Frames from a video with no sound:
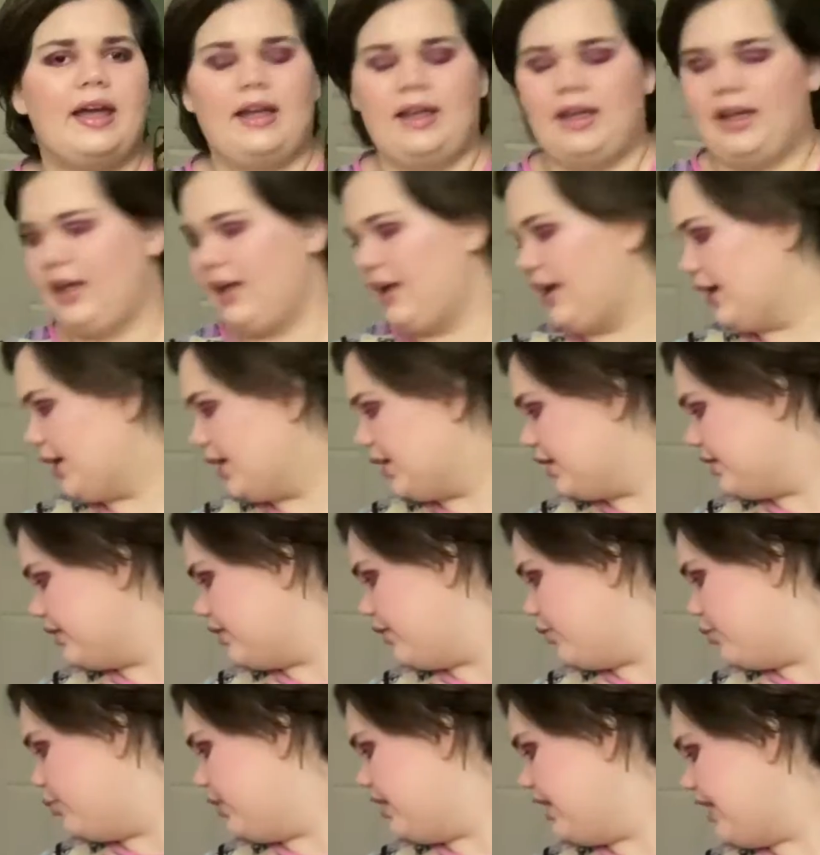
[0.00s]
And
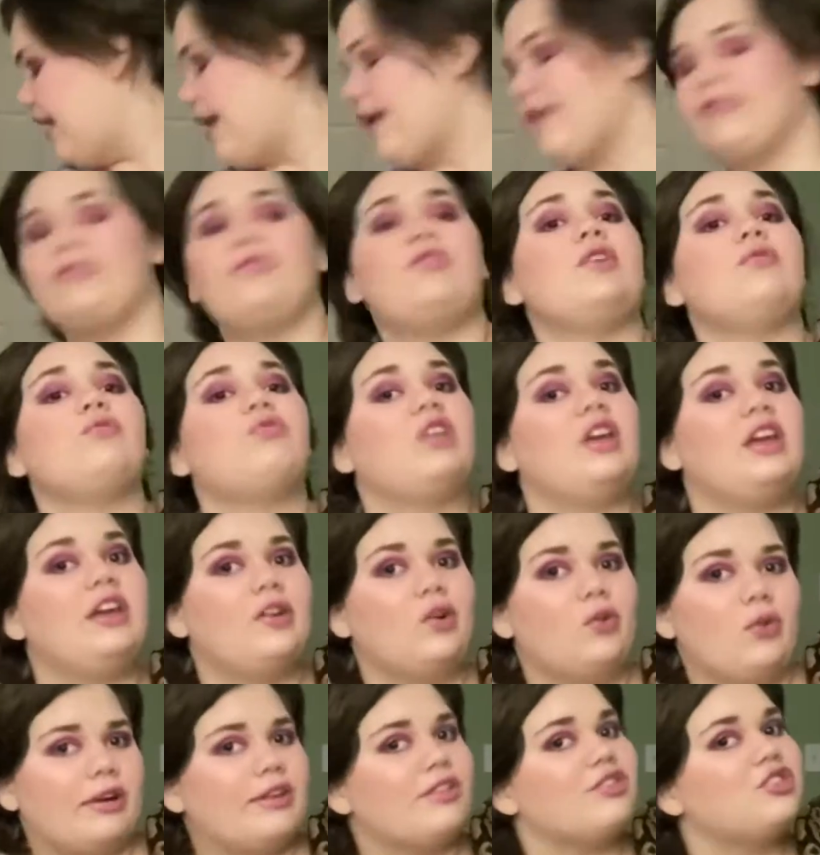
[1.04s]
we have 15
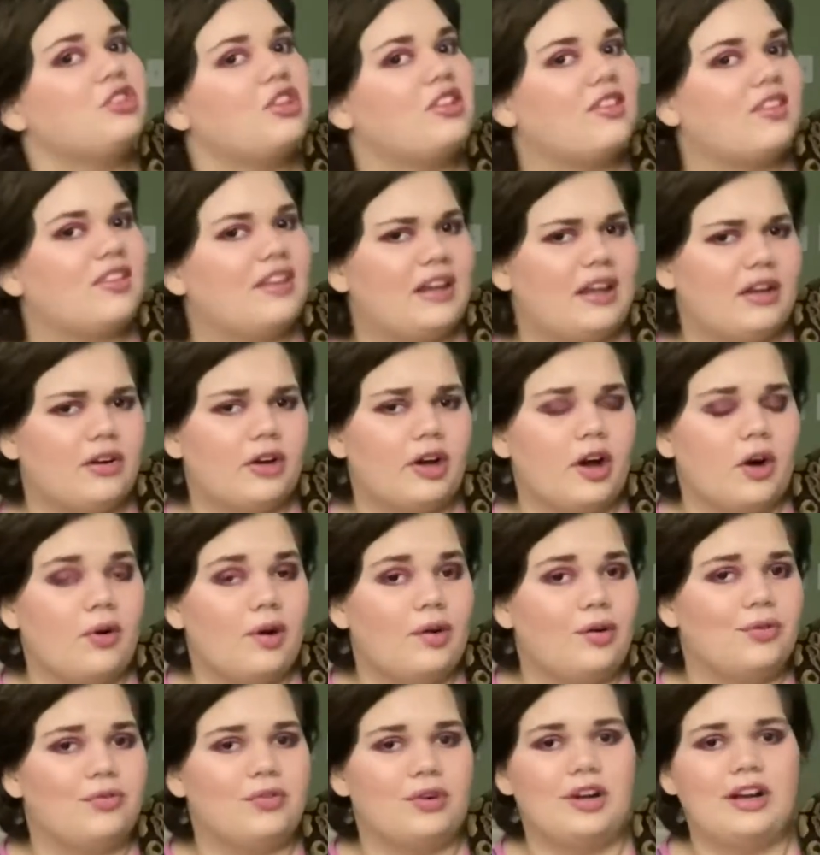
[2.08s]
questions to go
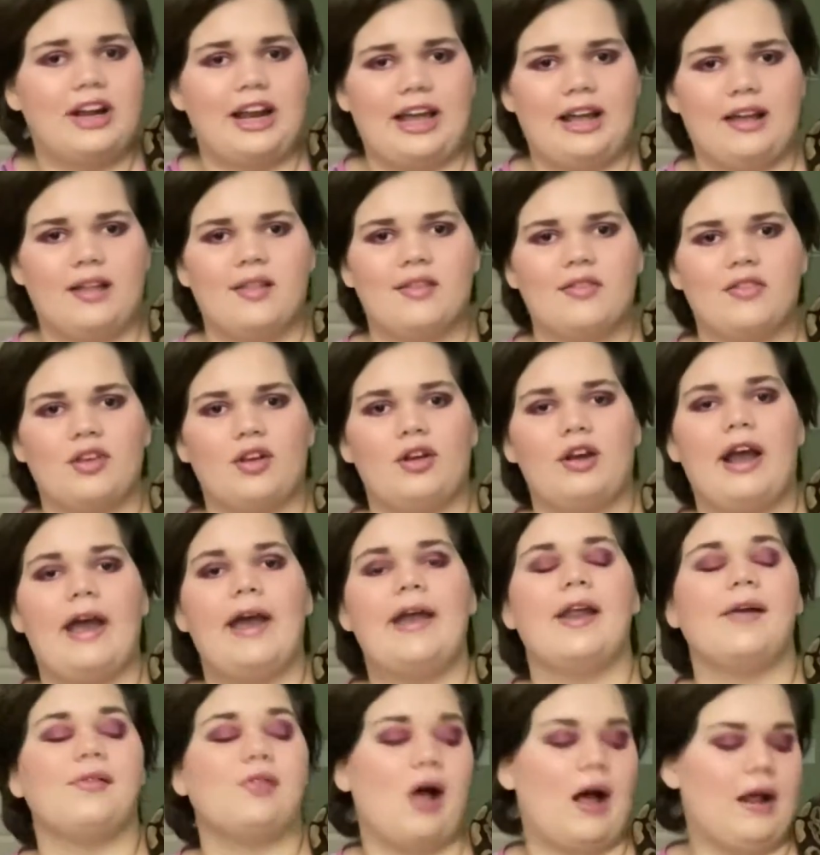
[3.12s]
over and answer, and a
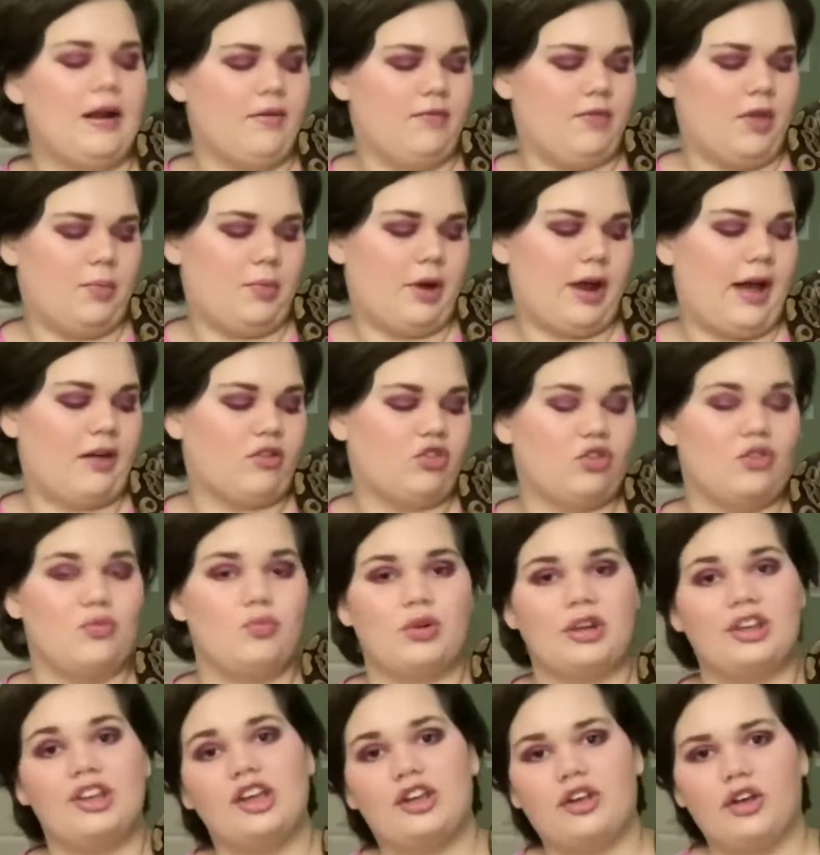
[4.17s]
lot of them are actually
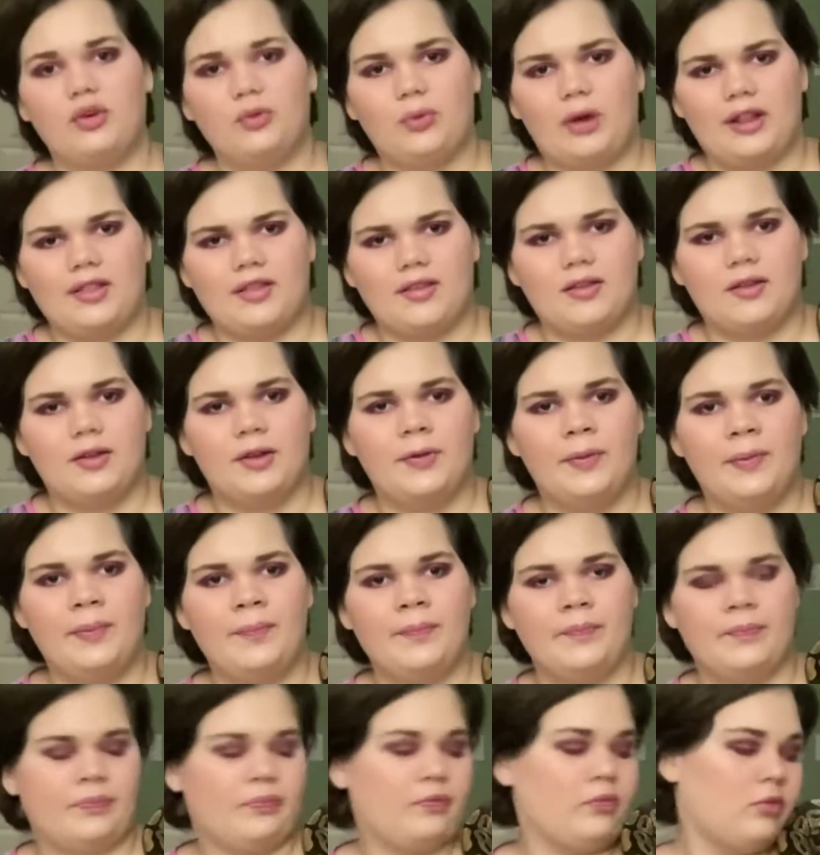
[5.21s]
really good ones.
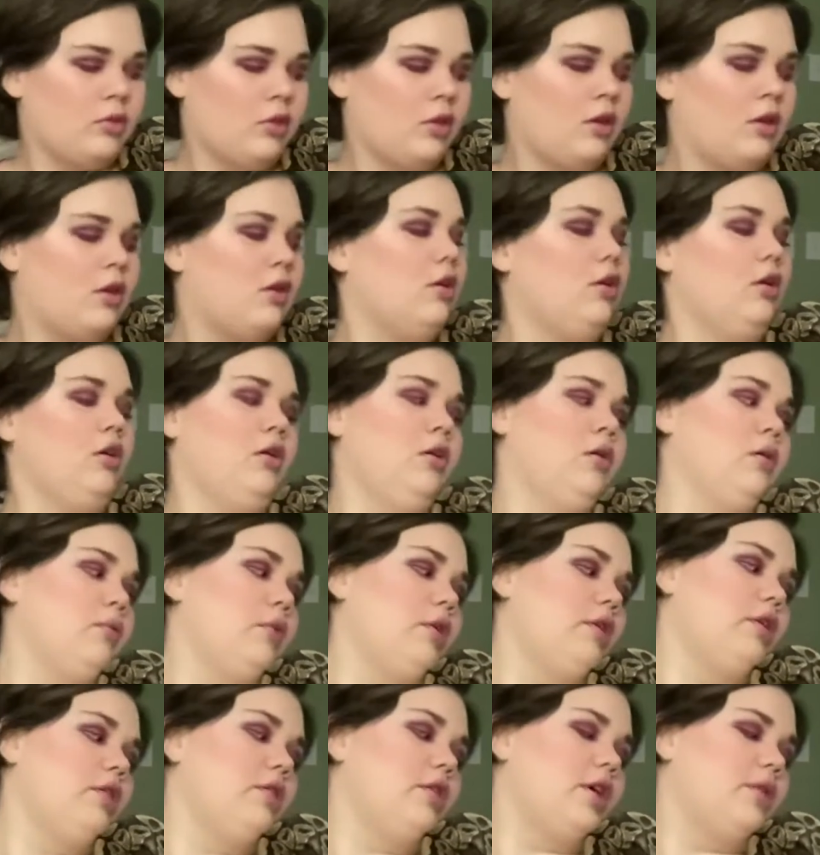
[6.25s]
Where are
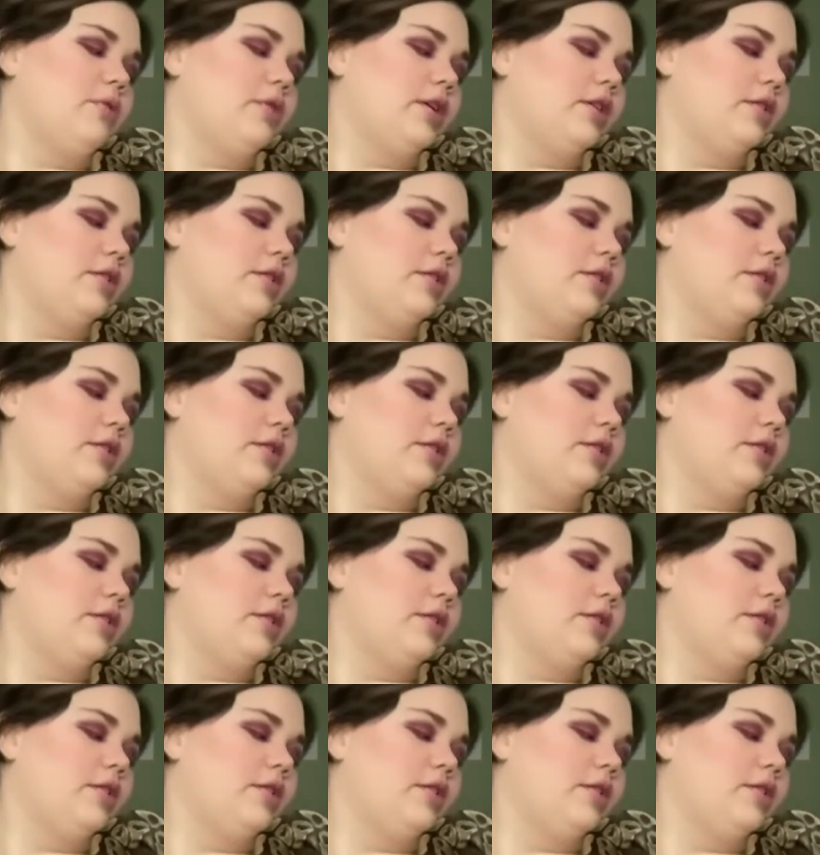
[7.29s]
you going?